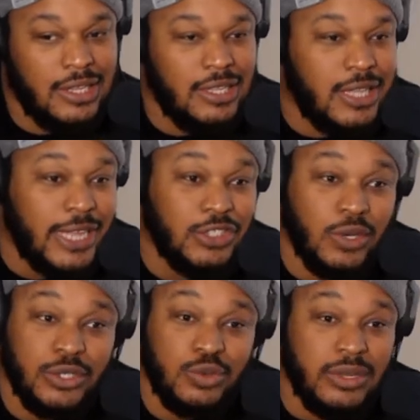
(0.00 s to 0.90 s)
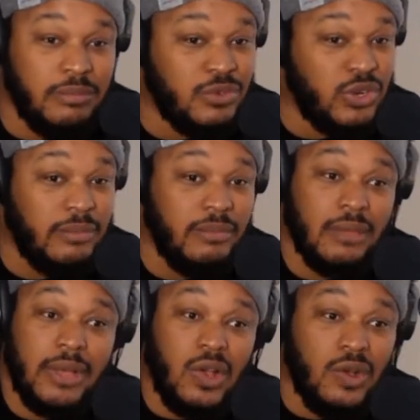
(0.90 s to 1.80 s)
That joint tripped me and
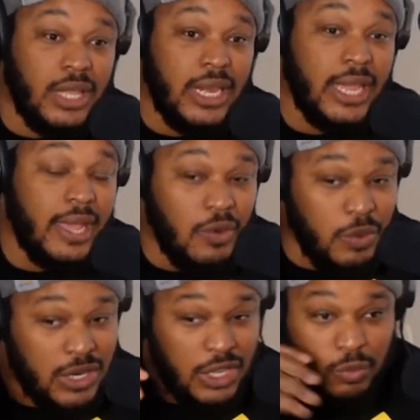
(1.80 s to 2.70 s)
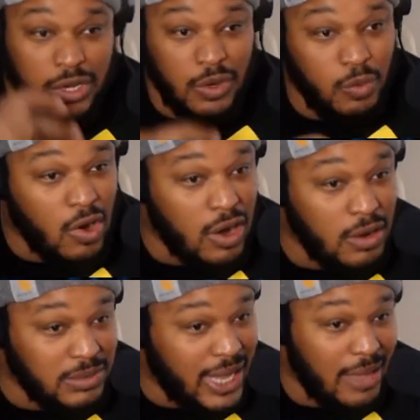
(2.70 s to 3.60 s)
my old lady out. When the
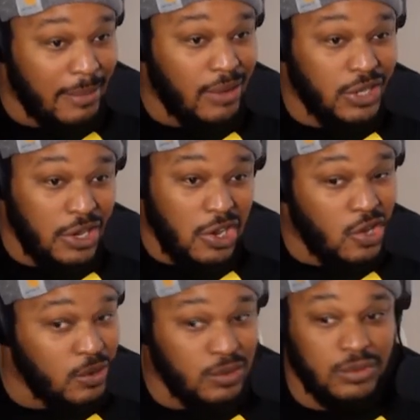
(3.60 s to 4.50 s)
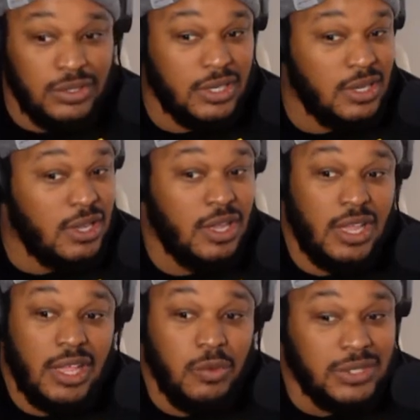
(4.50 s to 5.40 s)
worms came out the nose,
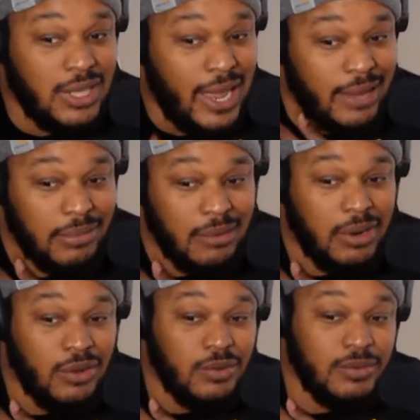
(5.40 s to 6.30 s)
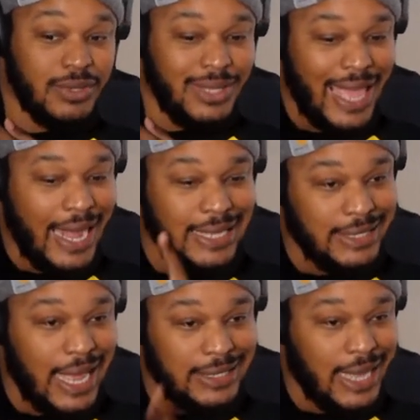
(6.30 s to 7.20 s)
it was like, bro, that is
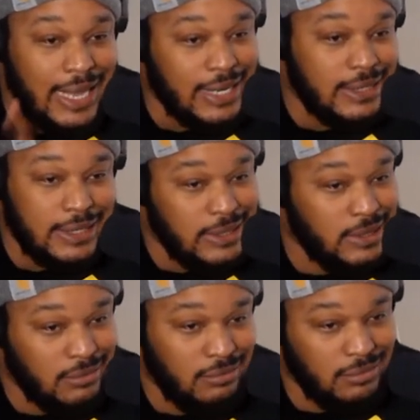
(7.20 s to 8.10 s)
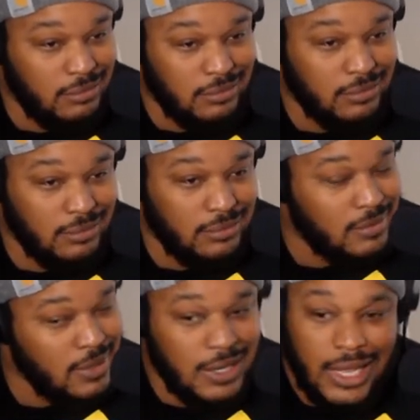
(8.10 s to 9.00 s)
not sinuses.
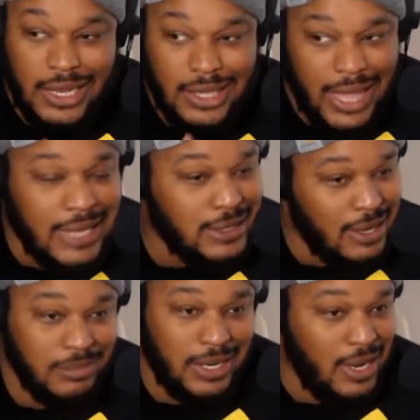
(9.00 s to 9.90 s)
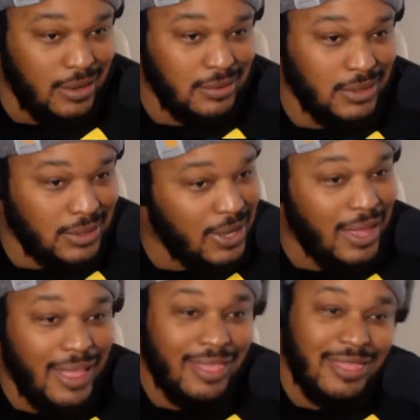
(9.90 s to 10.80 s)
That's something else.
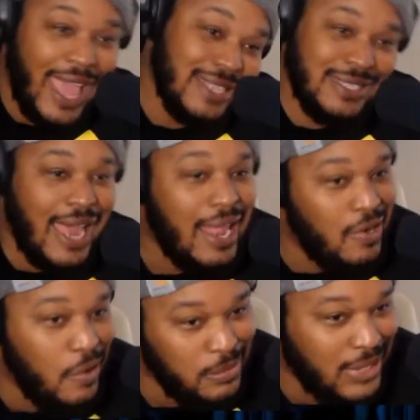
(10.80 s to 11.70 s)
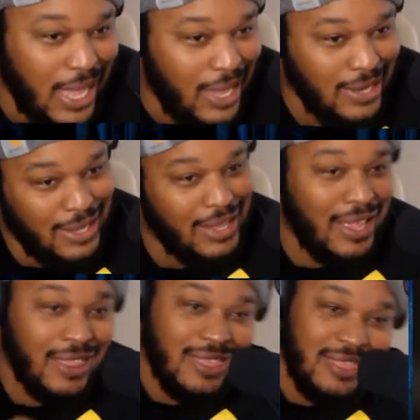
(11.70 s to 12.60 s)
That's not nose candy.
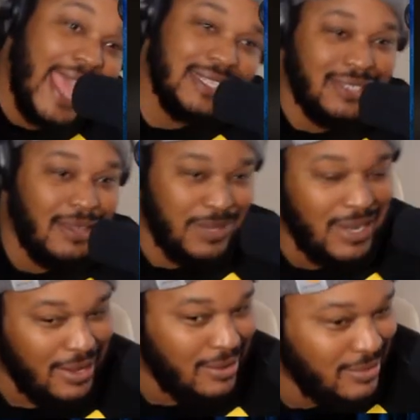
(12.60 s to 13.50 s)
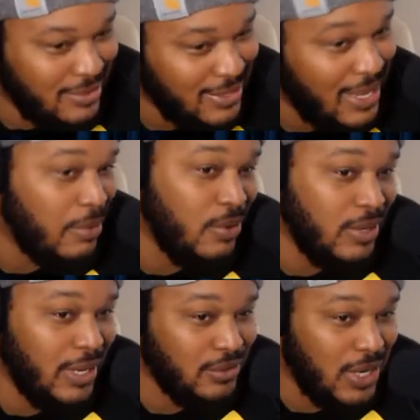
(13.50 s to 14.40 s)
That's something else. Now my old
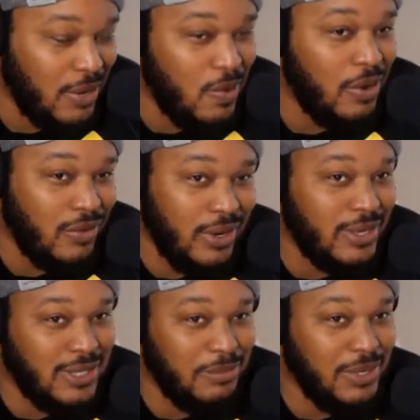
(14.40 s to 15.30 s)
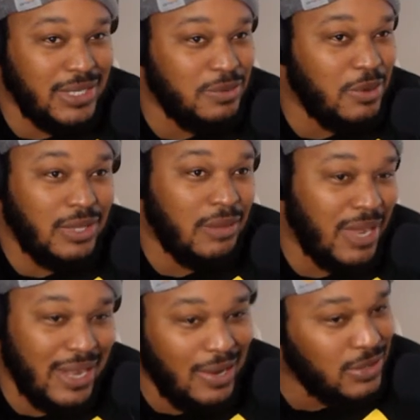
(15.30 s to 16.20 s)
lady gonna try to walk over here and jump in. She won't think
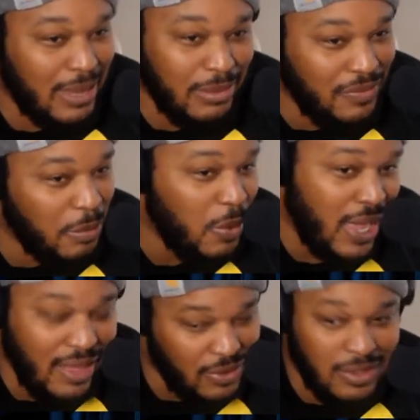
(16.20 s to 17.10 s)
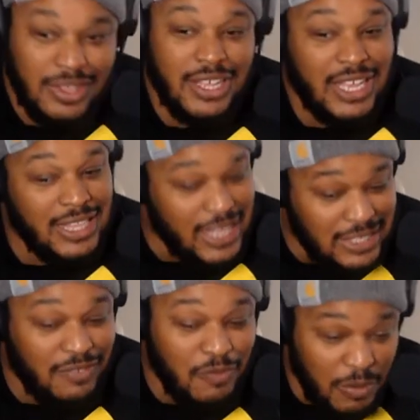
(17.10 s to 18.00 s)
about it. No time for whatever.
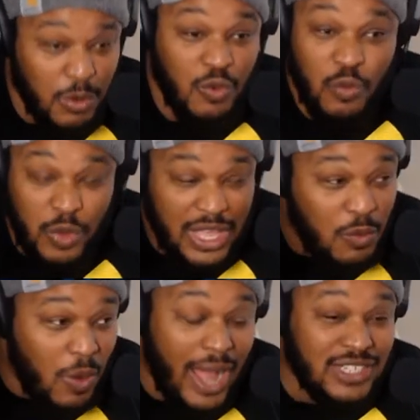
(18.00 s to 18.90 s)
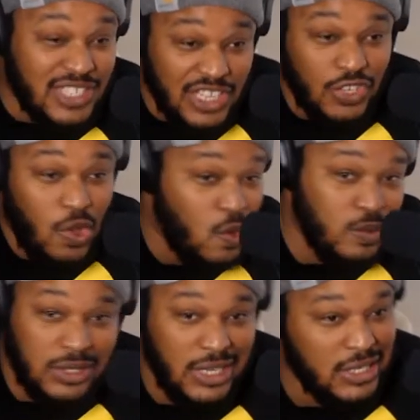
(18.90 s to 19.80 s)
This we watched this
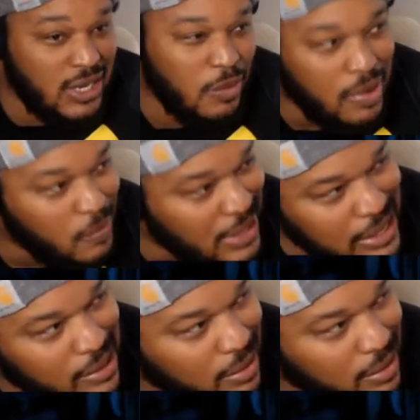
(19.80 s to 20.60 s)
whole season in what, a week?